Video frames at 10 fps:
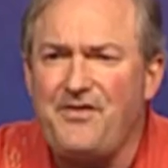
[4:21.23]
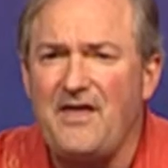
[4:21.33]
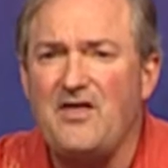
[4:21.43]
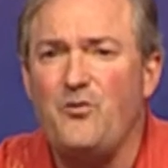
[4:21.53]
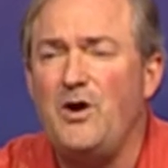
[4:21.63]

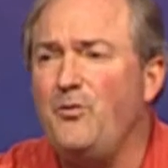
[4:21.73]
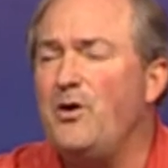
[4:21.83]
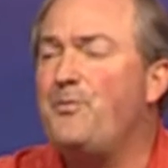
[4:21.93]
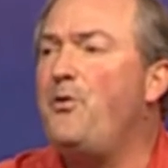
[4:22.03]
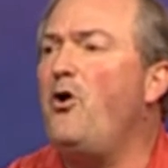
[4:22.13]
that when
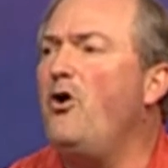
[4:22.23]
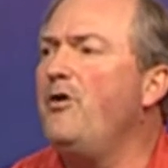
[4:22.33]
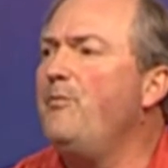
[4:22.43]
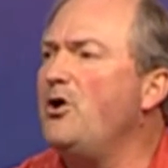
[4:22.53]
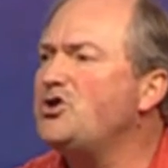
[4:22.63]
we're
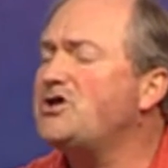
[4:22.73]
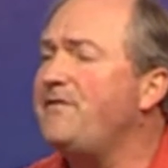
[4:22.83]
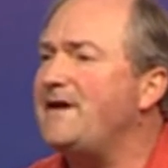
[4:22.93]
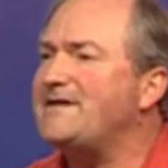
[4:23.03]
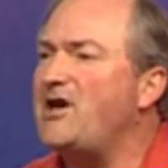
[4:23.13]
born, most of
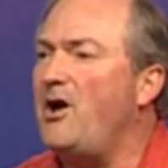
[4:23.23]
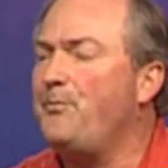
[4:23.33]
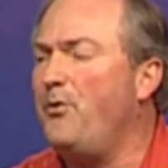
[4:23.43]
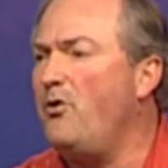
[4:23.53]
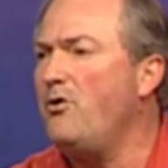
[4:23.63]
us are
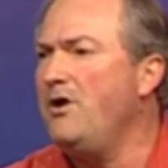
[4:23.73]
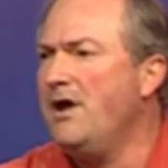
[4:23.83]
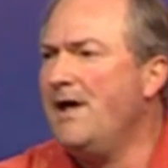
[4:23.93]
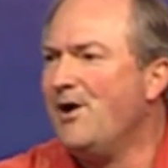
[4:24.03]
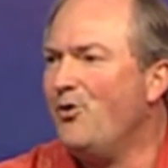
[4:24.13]
born
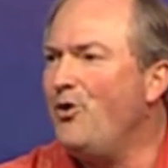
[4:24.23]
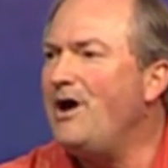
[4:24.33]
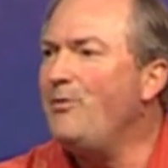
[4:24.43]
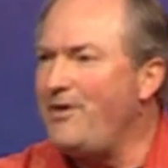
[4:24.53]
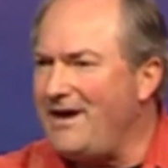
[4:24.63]

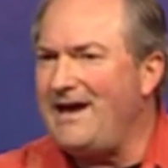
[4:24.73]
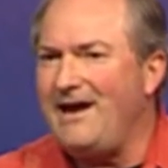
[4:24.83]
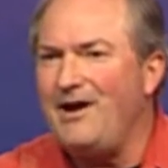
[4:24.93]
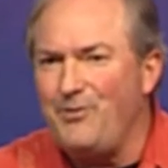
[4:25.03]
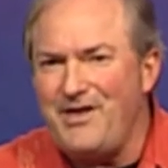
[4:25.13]
with a,
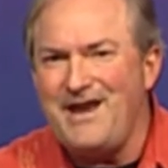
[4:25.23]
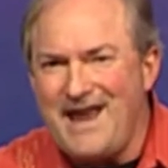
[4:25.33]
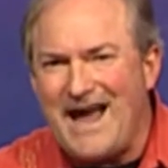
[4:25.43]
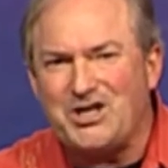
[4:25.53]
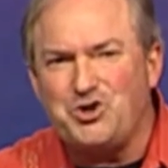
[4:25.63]
with a
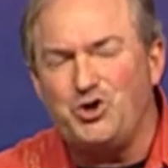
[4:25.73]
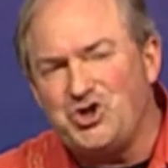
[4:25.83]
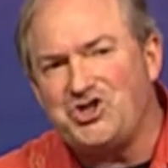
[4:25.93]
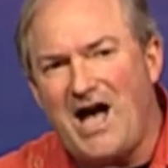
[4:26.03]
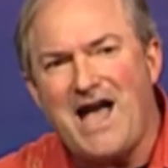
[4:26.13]
natural
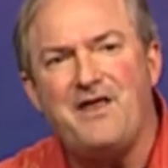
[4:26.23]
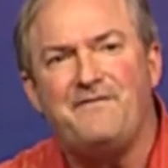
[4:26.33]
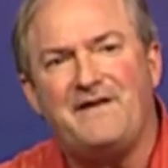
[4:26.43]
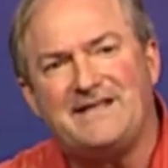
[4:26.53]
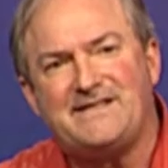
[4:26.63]
side
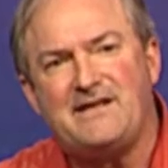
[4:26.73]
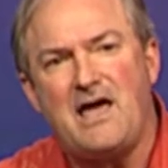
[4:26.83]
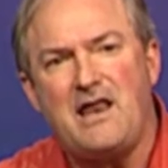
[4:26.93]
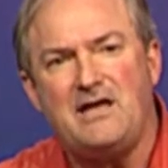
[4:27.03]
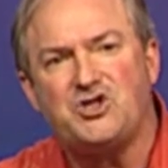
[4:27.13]
of us
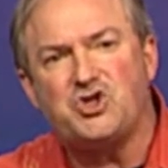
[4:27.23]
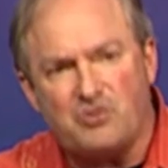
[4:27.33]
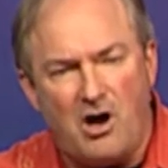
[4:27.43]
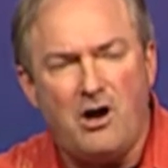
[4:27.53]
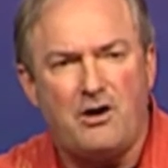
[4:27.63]
that is
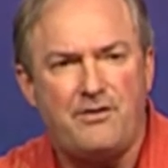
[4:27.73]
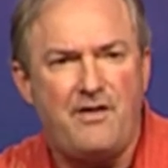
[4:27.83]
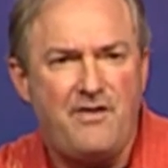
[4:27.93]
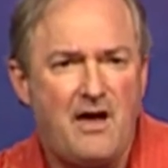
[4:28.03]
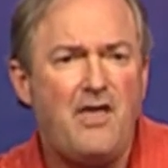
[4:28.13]
stronger than
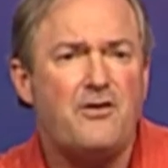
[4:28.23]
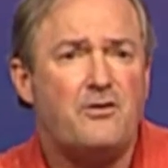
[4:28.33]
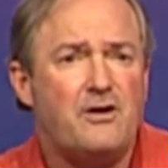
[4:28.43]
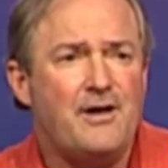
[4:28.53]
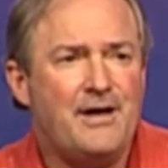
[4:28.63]
the other.
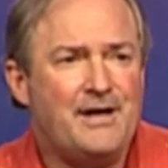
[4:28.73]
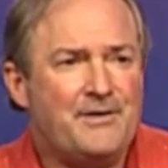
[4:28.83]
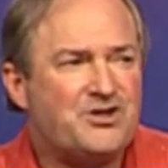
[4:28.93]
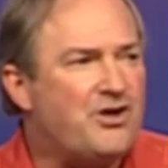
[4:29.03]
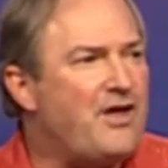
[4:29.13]

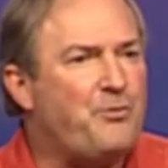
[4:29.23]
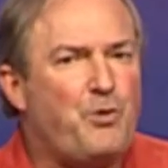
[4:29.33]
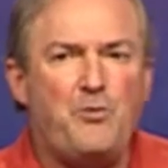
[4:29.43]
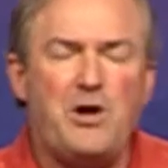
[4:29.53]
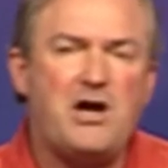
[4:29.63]
So that
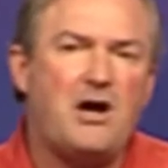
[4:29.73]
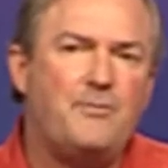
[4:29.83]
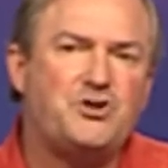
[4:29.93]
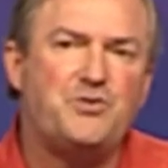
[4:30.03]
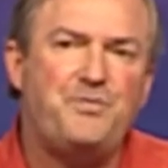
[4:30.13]
when we
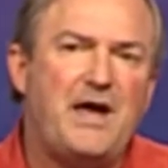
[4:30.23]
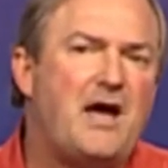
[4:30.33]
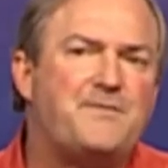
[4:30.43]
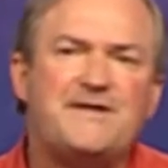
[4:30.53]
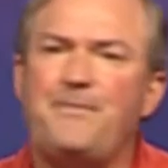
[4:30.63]
come to pick
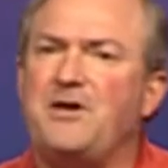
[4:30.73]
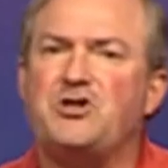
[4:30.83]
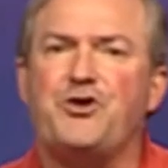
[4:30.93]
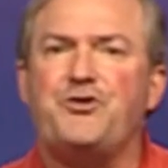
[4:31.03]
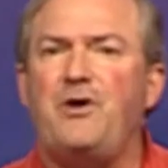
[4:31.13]
up something to
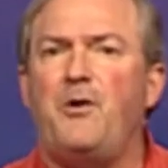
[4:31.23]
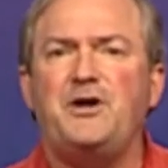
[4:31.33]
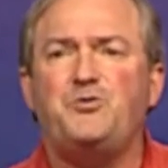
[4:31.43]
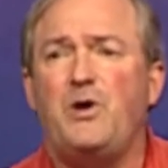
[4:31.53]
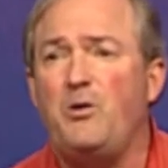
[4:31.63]
throw
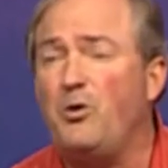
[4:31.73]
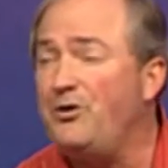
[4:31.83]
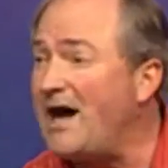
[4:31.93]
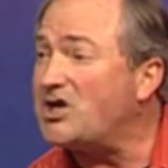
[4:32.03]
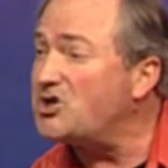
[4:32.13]
it, we will
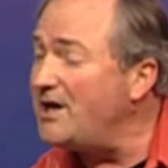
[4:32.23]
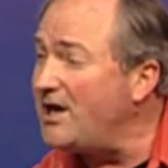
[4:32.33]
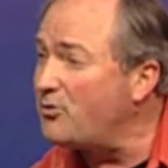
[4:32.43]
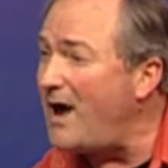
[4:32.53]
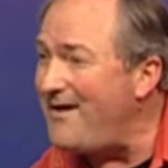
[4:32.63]
naturally
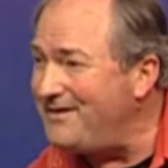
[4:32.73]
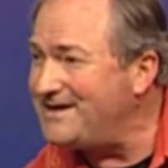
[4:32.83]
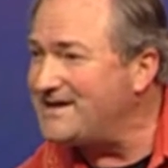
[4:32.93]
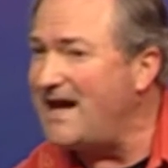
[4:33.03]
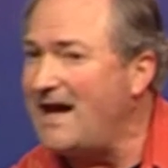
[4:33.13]

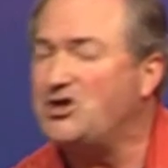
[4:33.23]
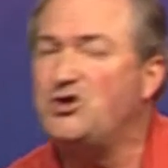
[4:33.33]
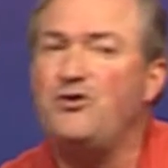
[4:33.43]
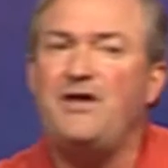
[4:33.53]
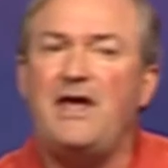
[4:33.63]
gravitate
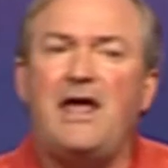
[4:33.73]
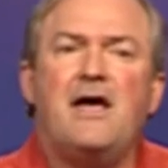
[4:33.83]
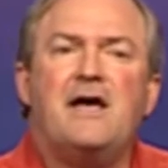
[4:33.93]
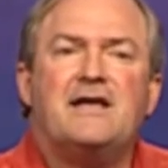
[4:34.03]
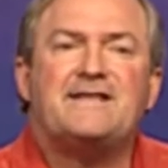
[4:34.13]
to the
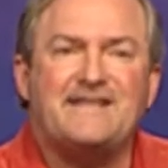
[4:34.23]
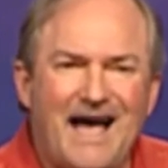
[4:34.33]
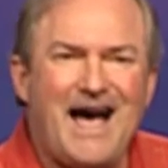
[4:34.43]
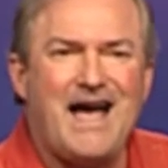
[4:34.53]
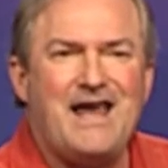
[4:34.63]

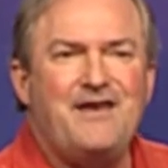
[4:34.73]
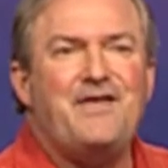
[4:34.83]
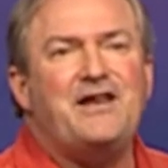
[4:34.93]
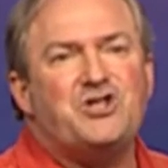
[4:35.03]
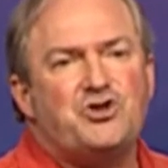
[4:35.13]
side
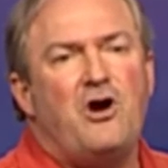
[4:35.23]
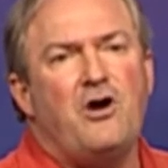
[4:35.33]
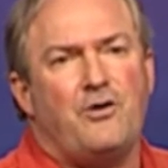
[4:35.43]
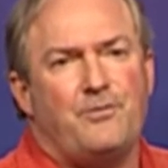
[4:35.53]
that is stronger.